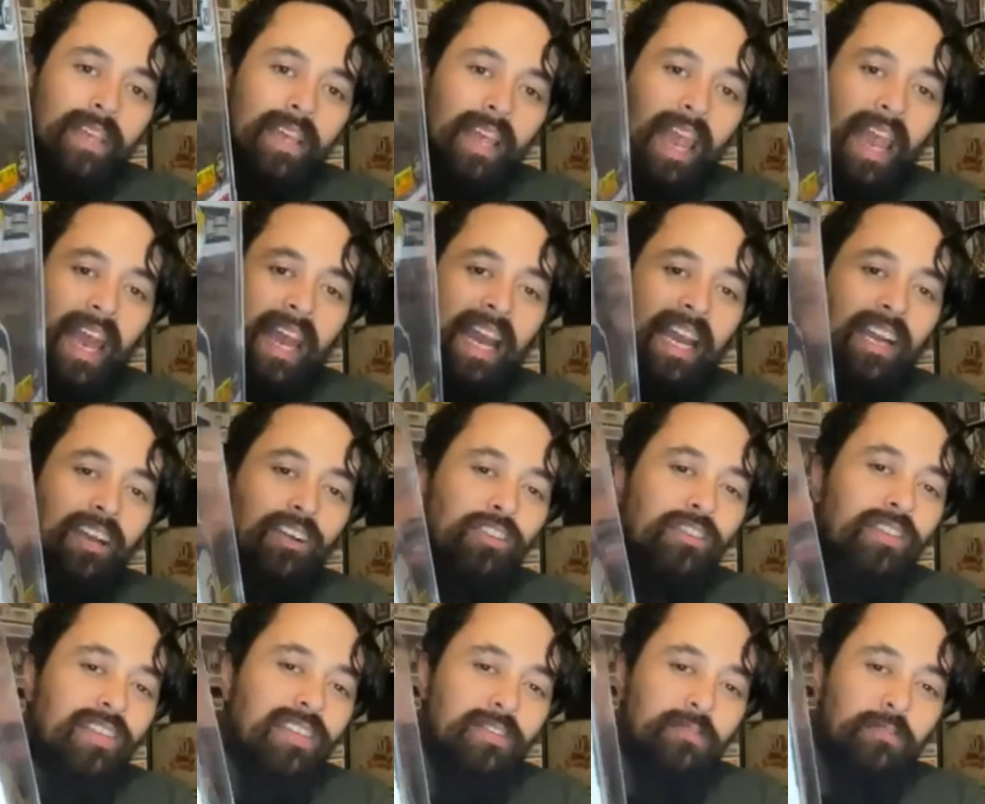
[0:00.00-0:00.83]
And I
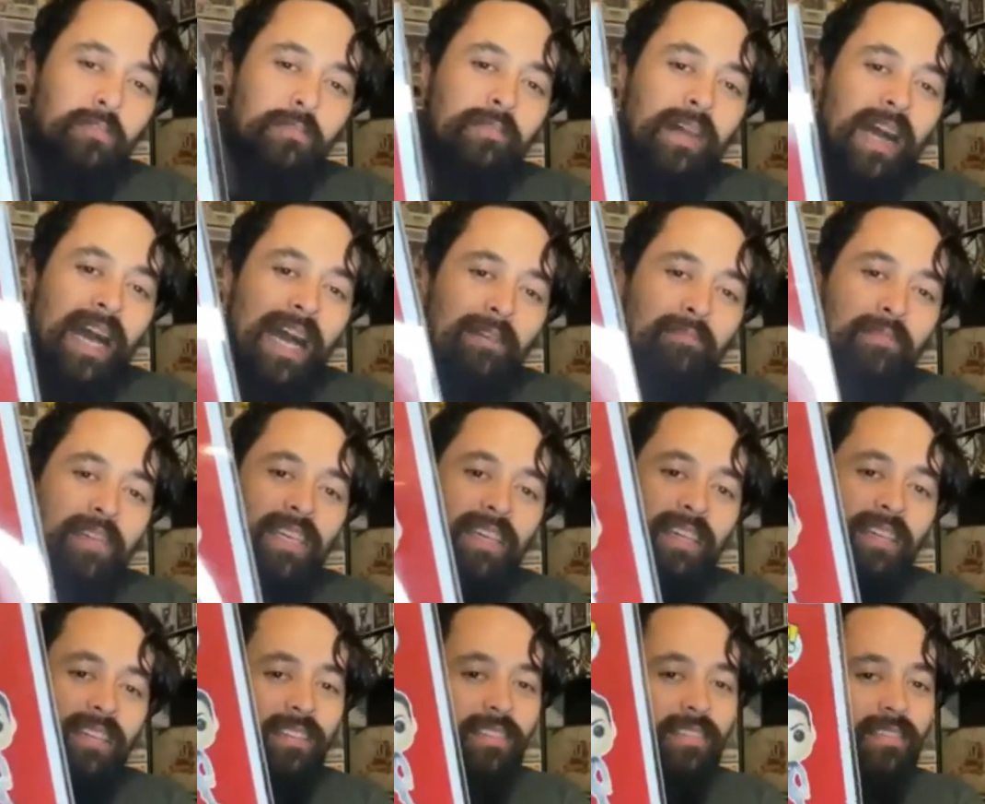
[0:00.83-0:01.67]
got this from
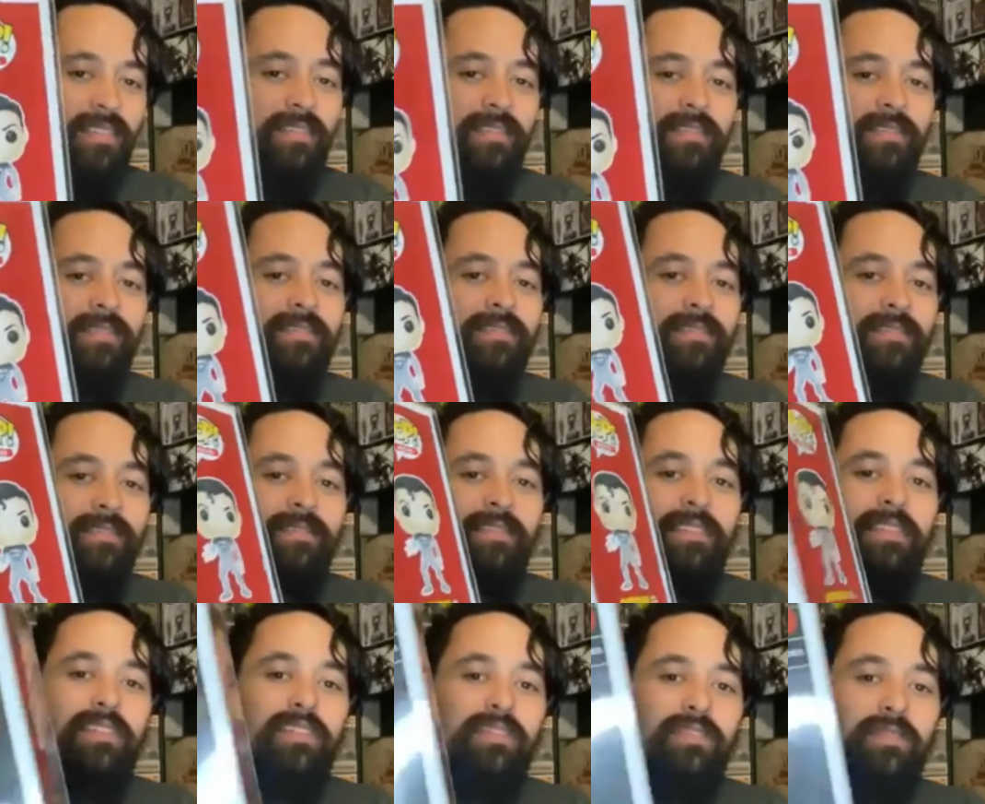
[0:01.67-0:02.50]
Armageddon
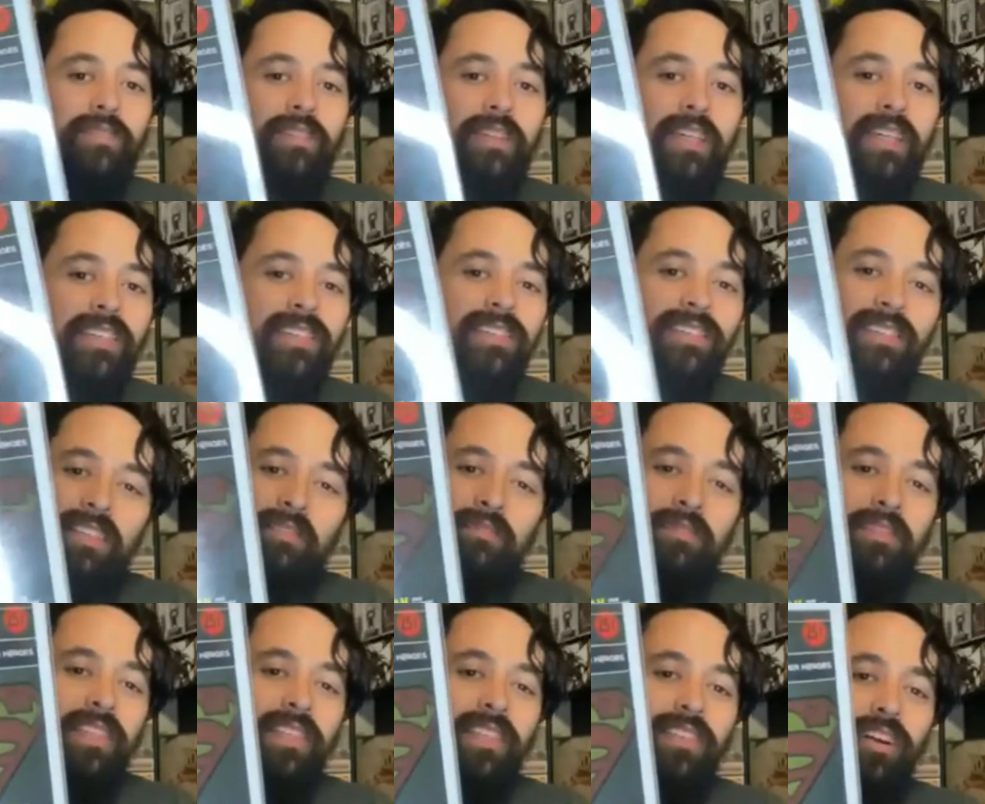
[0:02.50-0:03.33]
for
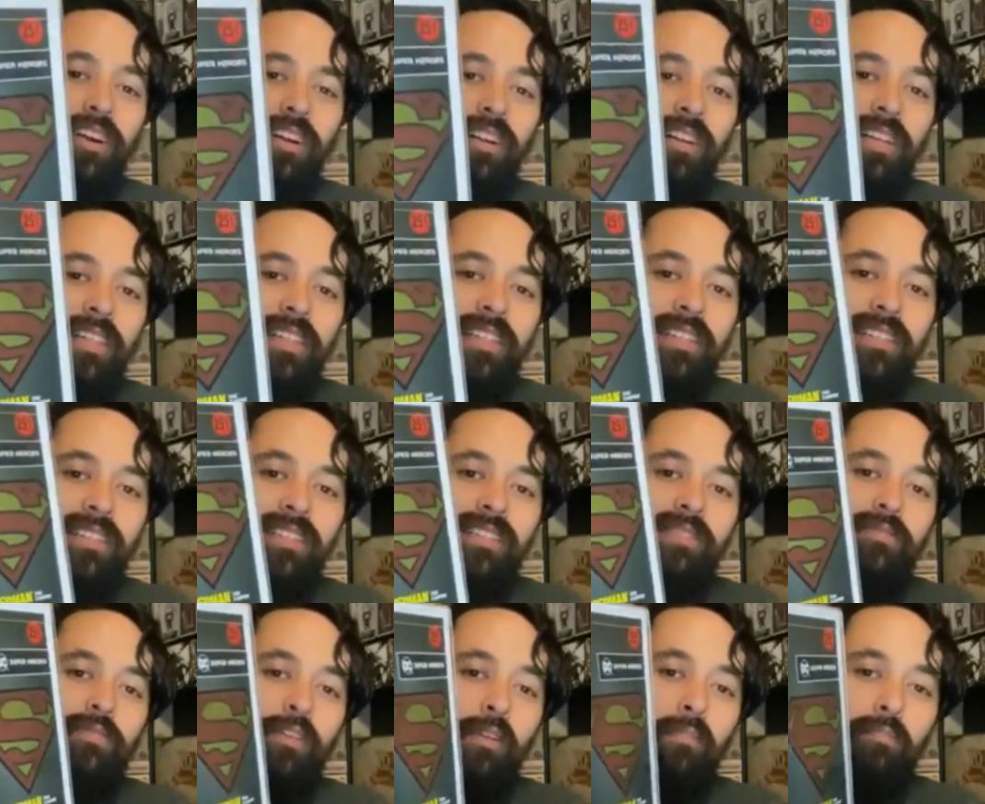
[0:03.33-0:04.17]

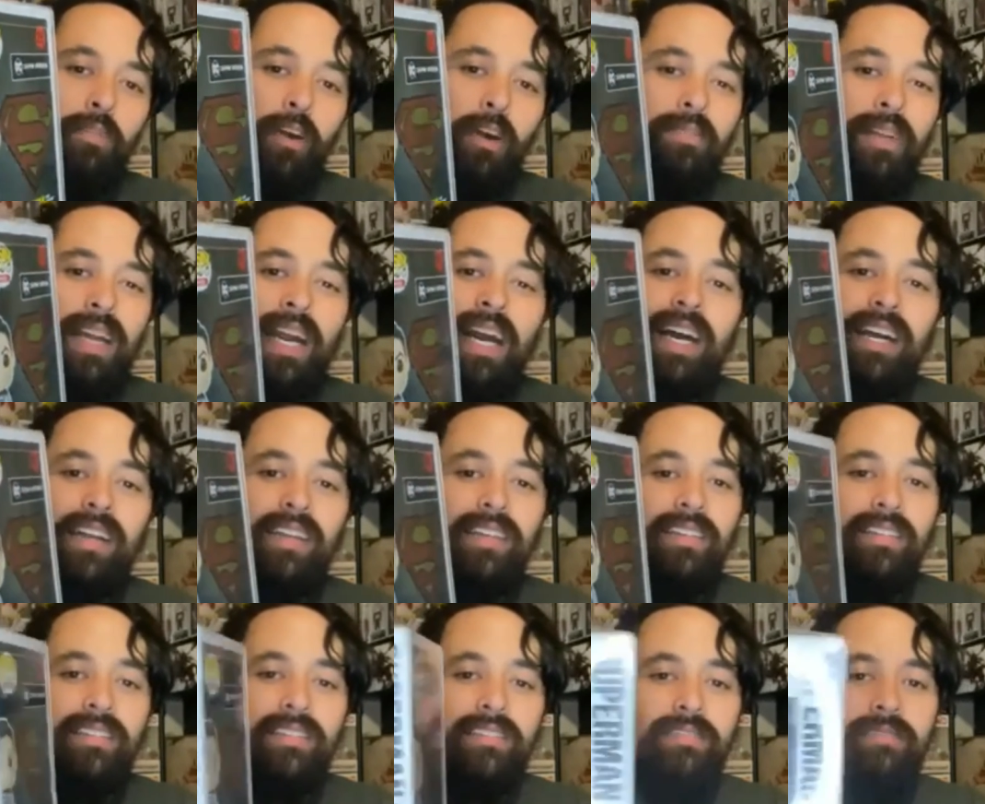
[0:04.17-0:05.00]
$70 from Pop
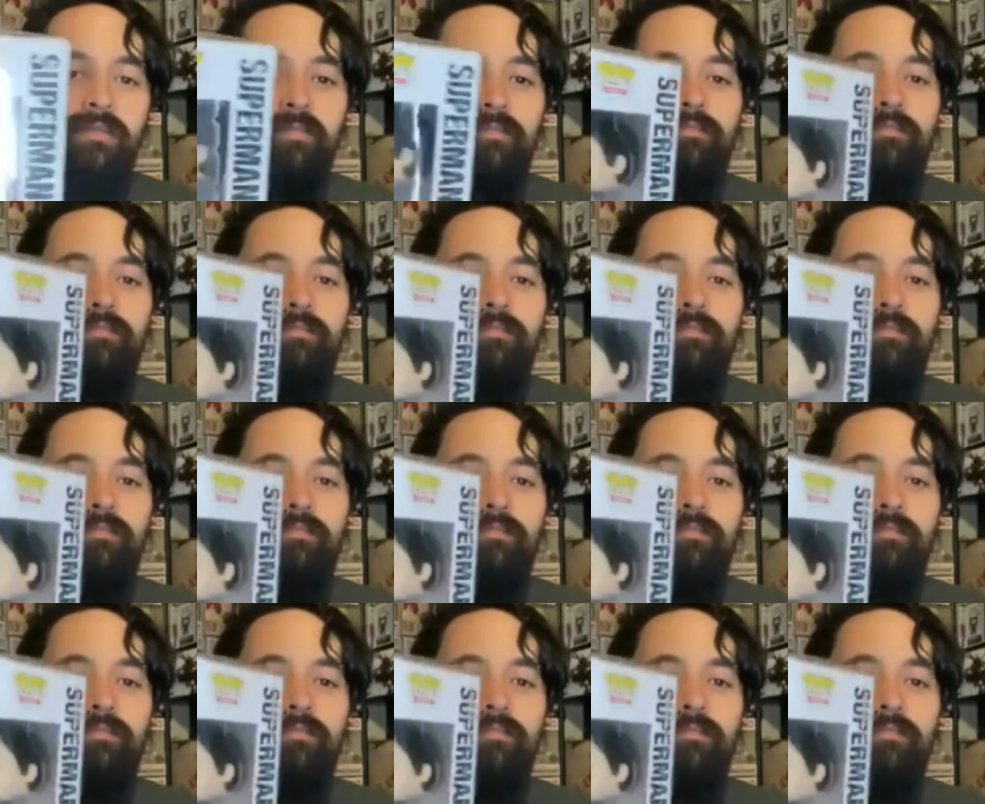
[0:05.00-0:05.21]
Guardian.